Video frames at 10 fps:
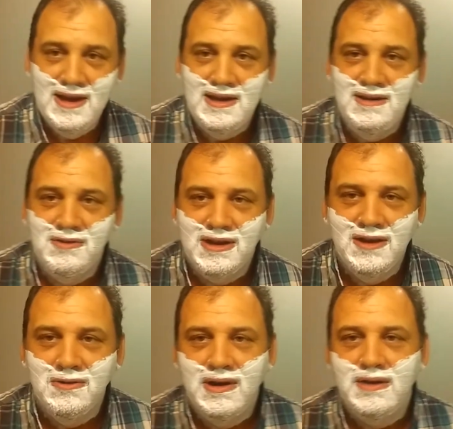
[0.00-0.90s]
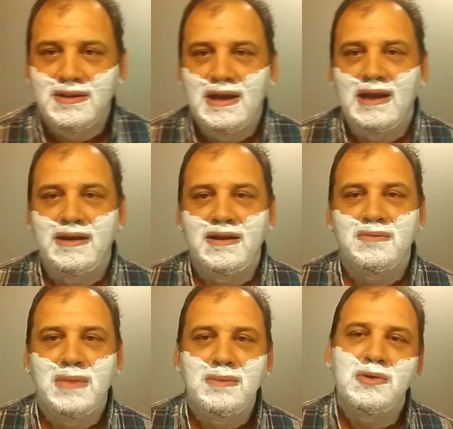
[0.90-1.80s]
can't even get around to the idea
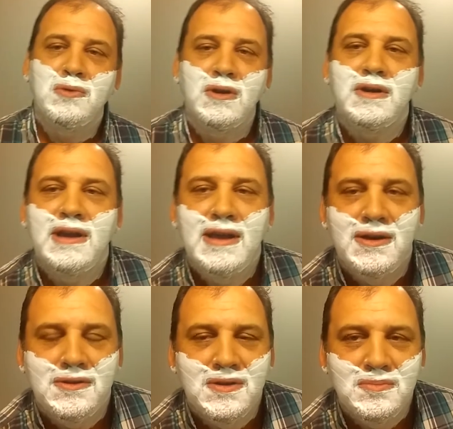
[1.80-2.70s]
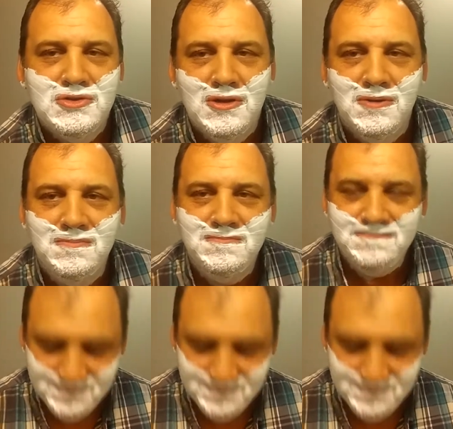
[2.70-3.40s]
of maybe wanting to edit them. So